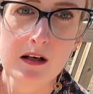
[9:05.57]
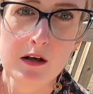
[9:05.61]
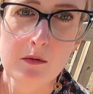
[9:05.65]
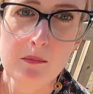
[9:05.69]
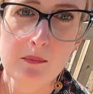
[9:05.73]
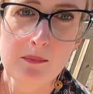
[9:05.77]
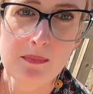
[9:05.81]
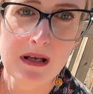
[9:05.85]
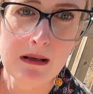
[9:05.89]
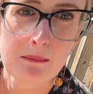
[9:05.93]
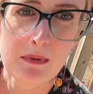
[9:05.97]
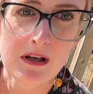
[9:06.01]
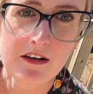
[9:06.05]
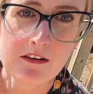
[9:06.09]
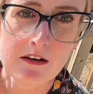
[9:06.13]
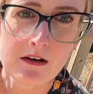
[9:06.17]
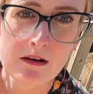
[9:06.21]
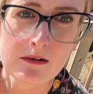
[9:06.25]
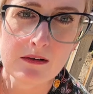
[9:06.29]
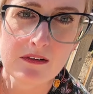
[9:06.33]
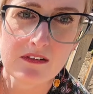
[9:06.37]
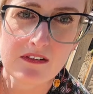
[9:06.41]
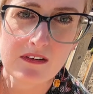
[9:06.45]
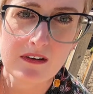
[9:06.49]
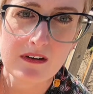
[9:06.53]
baby
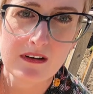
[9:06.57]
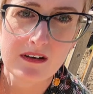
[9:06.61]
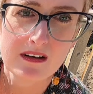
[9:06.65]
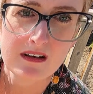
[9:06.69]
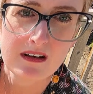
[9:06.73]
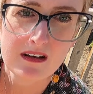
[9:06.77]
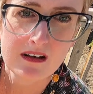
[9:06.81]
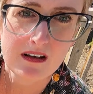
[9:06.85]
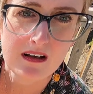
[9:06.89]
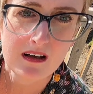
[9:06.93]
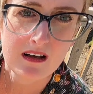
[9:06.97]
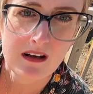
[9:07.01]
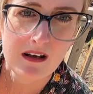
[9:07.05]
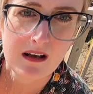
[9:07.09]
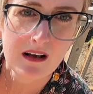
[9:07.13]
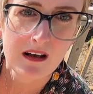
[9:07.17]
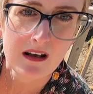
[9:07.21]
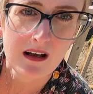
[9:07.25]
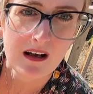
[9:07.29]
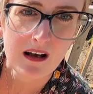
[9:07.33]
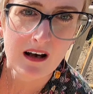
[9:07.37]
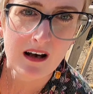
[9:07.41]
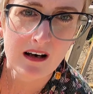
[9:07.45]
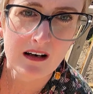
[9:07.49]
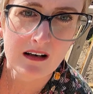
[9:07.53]
toes.
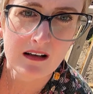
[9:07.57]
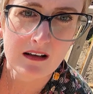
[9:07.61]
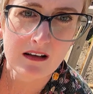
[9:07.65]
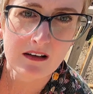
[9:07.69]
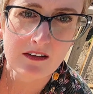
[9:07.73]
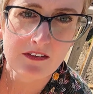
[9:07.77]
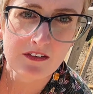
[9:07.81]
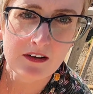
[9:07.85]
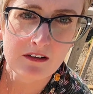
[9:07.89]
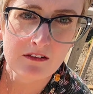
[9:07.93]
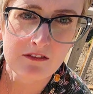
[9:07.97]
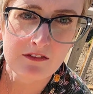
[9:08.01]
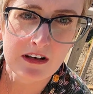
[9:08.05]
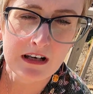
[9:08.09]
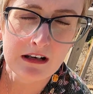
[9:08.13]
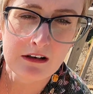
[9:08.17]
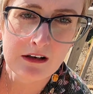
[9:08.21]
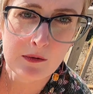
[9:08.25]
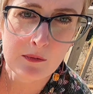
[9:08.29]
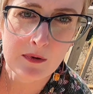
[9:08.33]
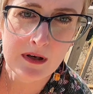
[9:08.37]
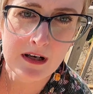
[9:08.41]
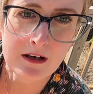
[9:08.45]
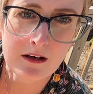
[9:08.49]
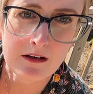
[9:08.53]
Also very
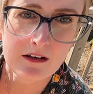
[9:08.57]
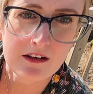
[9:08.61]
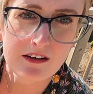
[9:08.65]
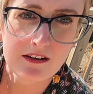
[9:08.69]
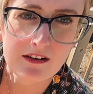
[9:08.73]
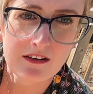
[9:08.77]
weird,